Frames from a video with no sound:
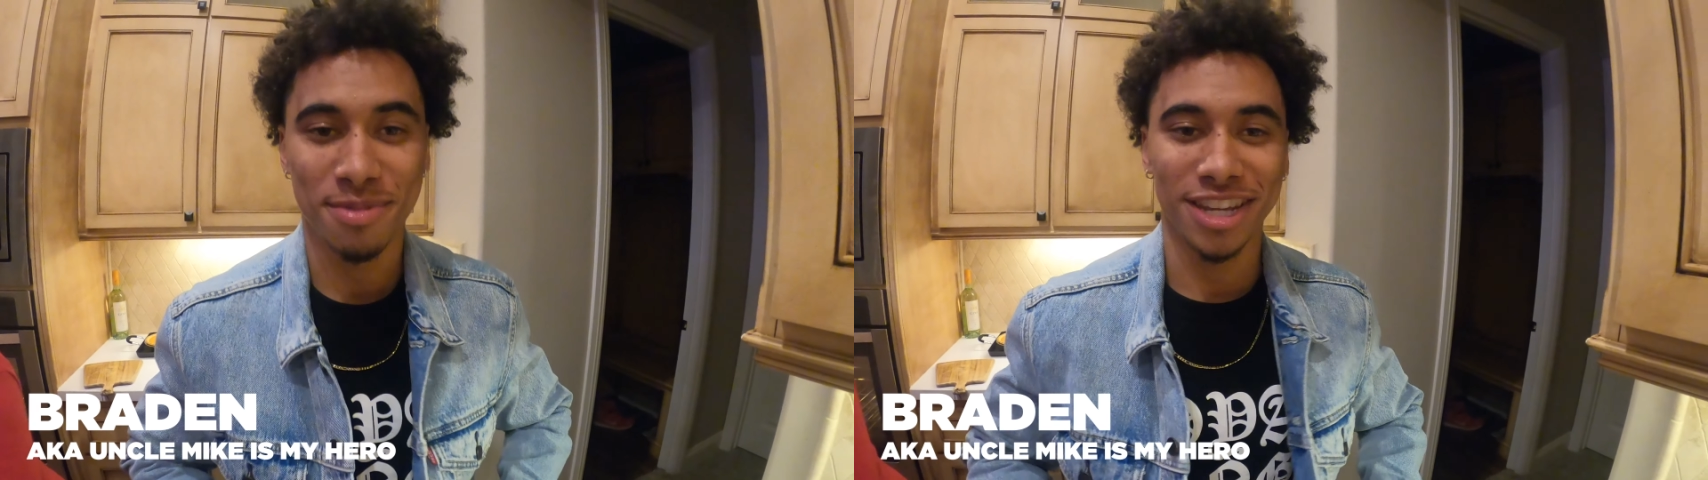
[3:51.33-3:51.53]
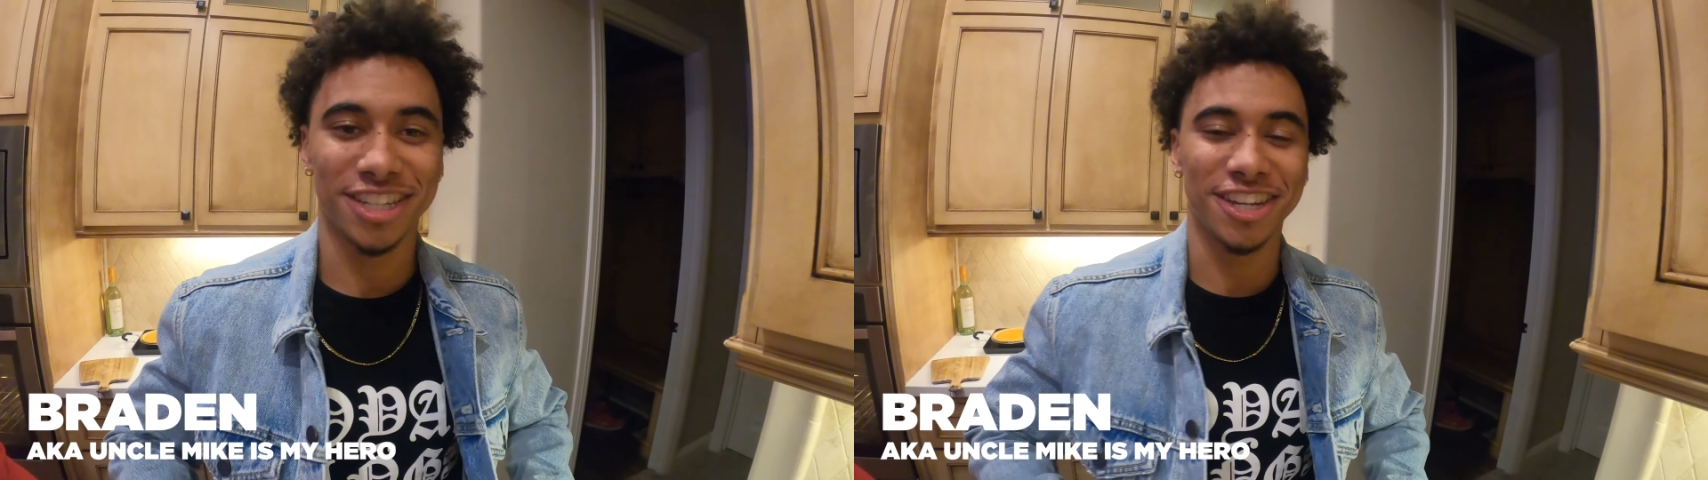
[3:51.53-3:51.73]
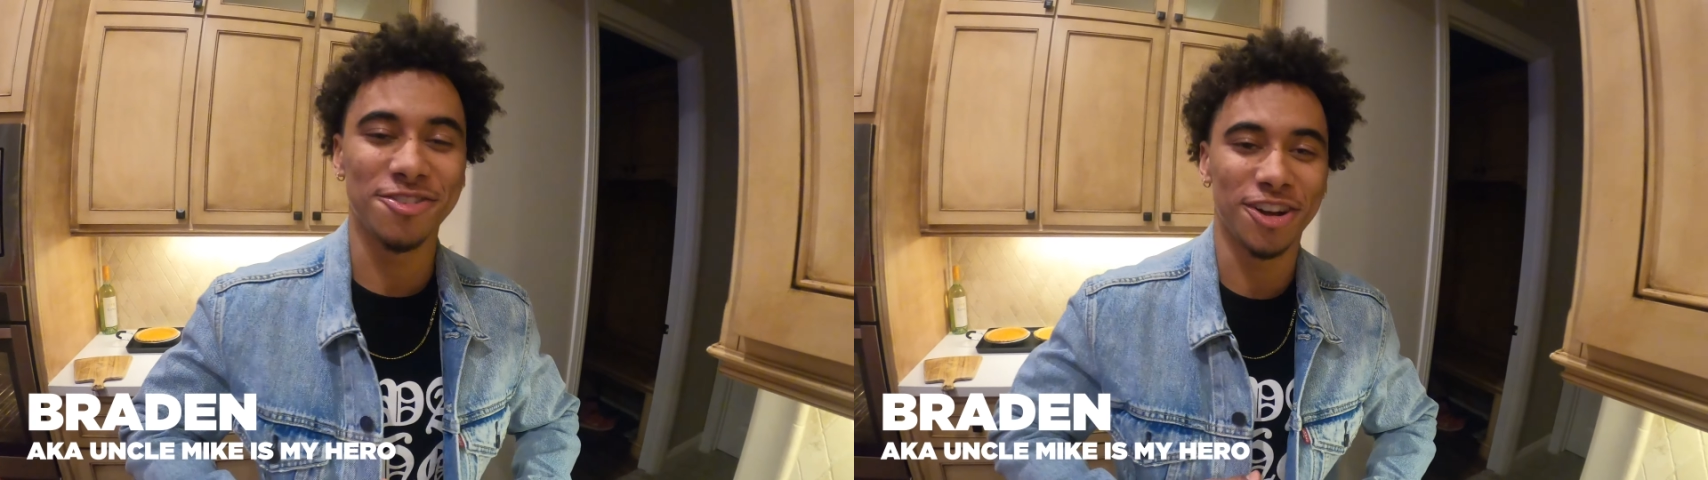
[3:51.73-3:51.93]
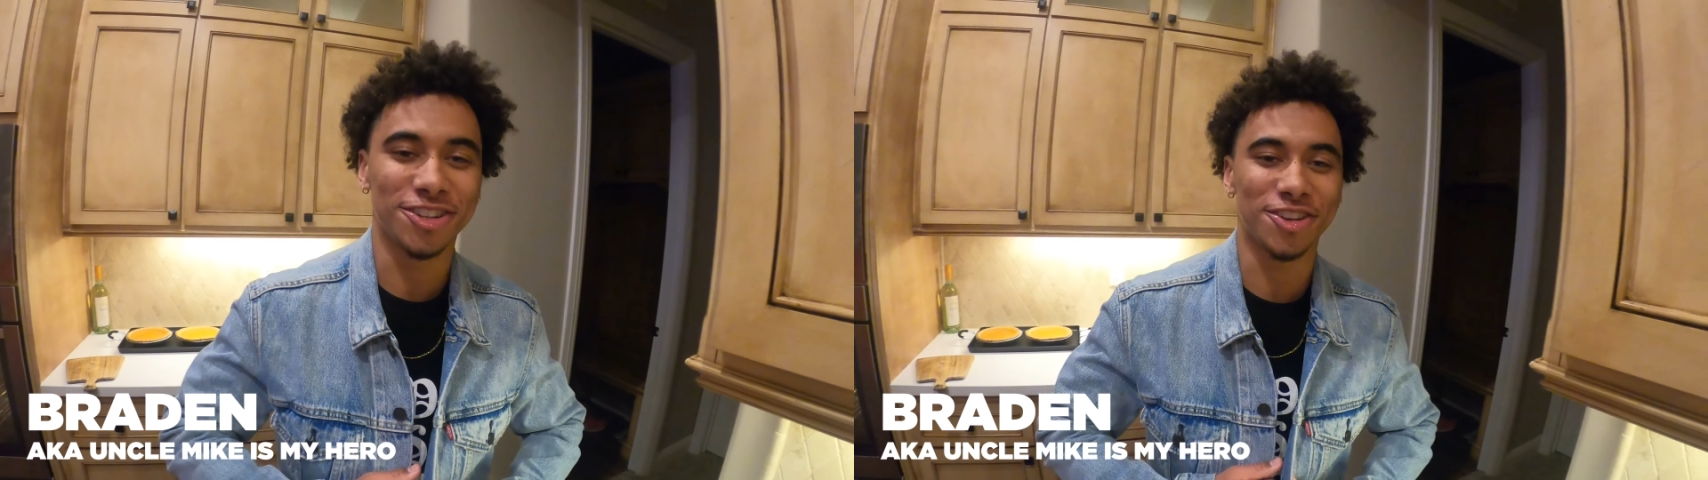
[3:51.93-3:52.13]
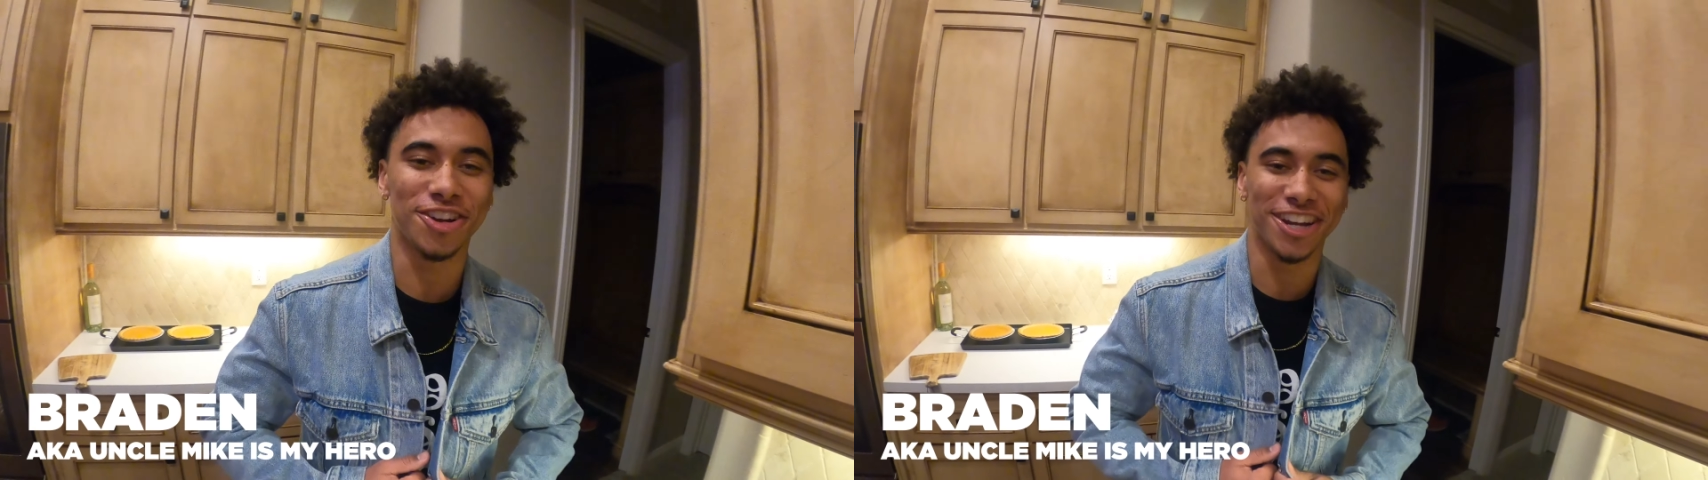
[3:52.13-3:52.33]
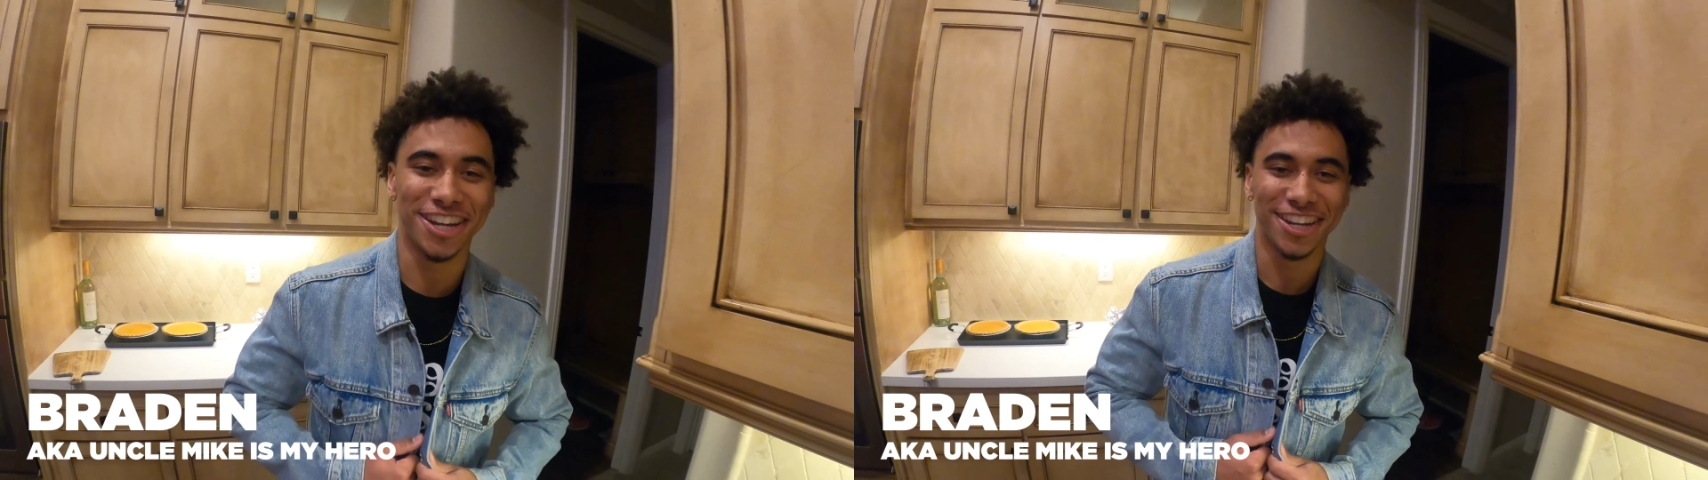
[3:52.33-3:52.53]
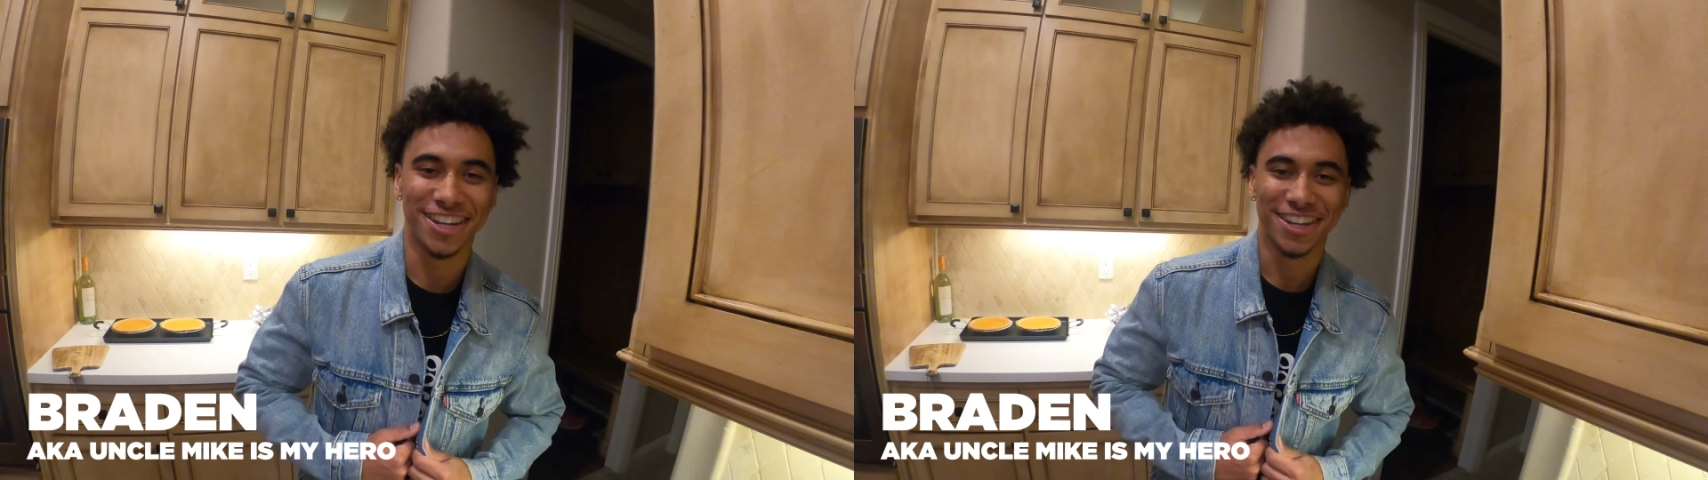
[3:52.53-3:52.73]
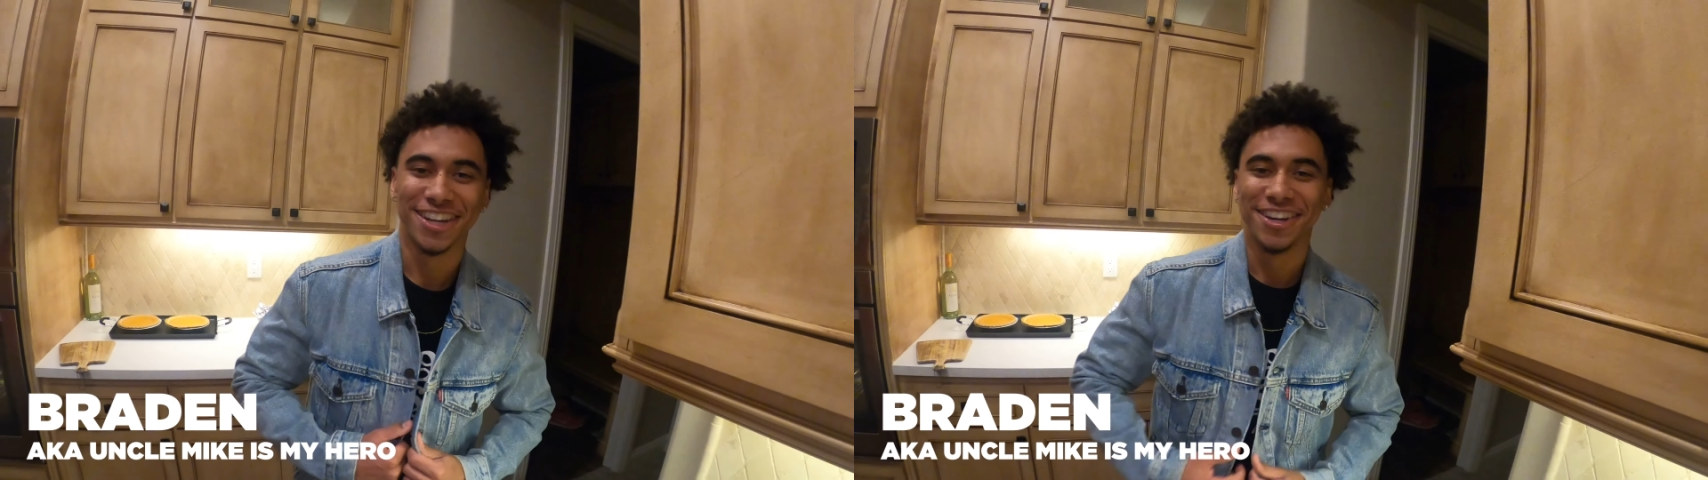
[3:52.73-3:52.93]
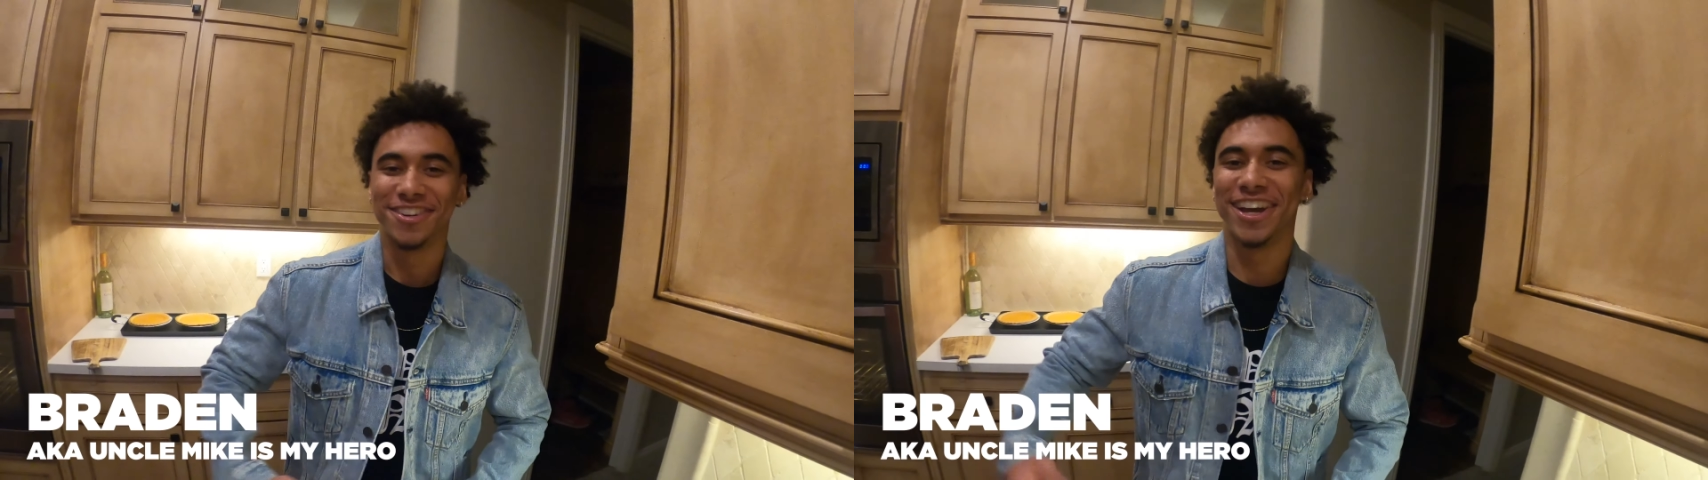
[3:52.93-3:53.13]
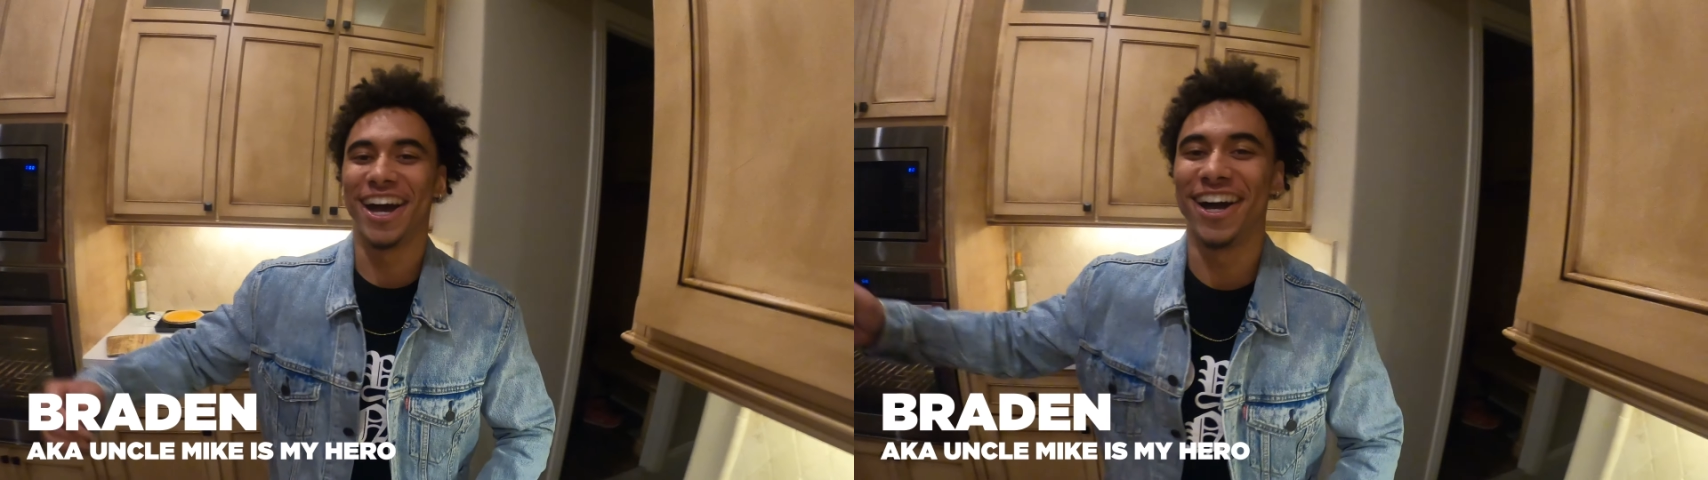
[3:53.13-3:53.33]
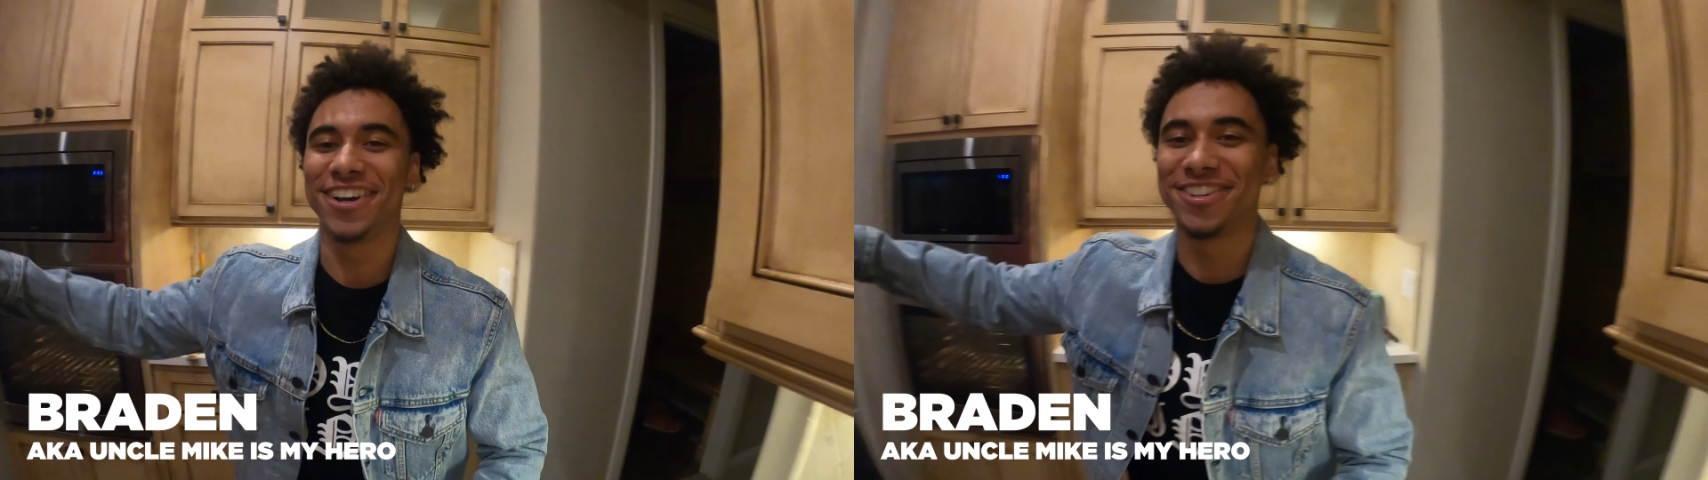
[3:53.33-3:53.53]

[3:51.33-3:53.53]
BG13. We got